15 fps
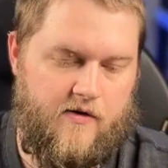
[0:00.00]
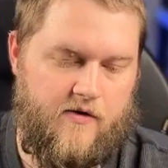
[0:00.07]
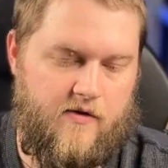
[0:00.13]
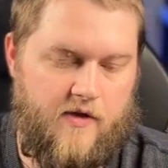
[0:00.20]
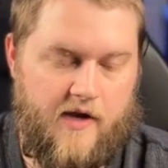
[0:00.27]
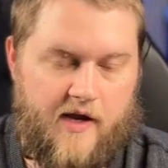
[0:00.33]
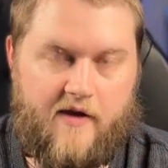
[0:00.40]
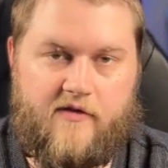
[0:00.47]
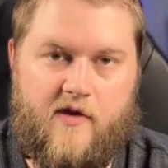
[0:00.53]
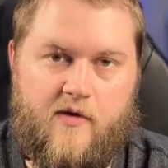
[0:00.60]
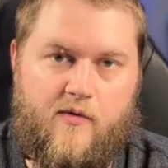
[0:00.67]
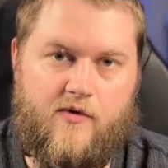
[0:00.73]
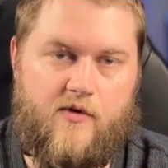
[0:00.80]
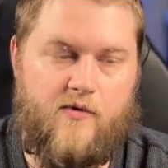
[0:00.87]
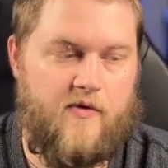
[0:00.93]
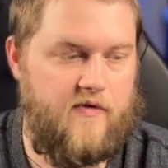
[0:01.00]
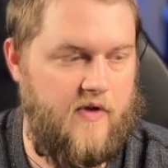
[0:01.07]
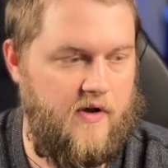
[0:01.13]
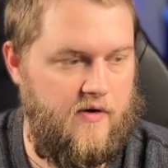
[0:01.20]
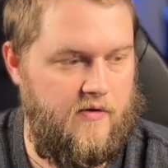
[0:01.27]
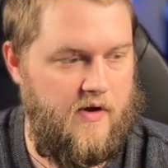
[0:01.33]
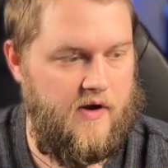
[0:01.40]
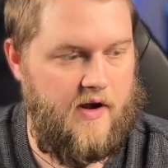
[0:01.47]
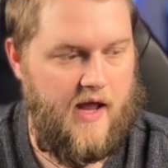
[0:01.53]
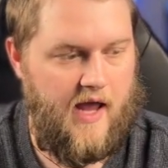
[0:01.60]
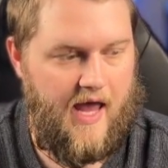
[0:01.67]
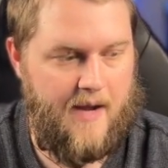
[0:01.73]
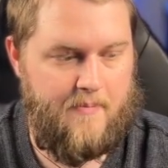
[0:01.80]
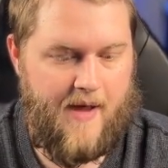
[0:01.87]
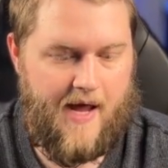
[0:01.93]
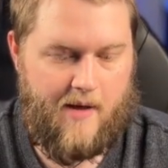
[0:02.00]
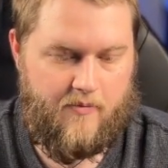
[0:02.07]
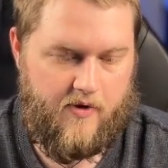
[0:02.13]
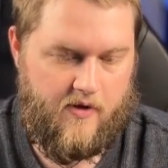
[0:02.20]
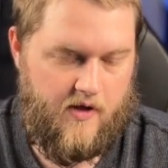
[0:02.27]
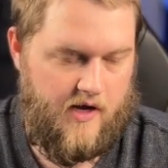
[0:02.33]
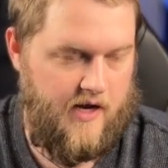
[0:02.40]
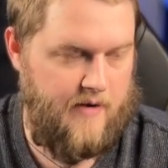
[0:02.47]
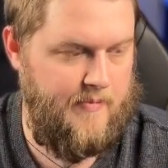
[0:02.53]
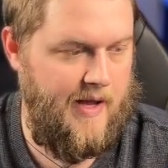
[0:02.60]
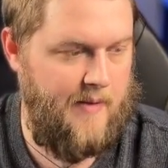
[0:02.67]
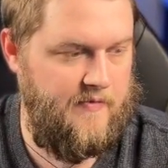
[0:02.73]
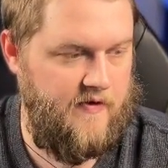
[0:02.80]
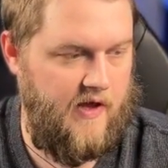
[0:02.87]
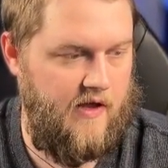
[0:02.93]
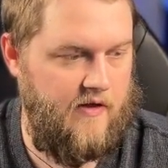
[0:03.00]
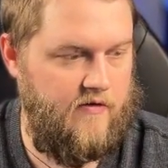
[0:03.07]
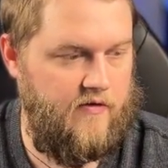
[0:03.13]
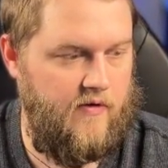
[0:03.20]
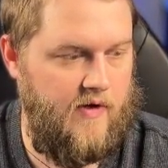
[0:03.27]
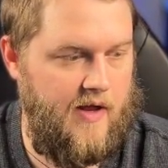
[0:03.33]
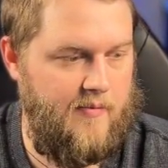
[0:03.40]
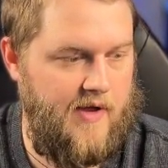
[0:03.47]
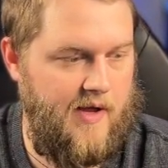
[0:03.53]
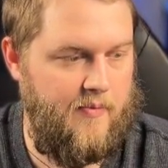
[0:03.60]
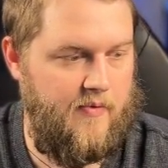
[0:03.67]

The next thing we'll do is going to run Nmap, an Nmap scan. So Nmap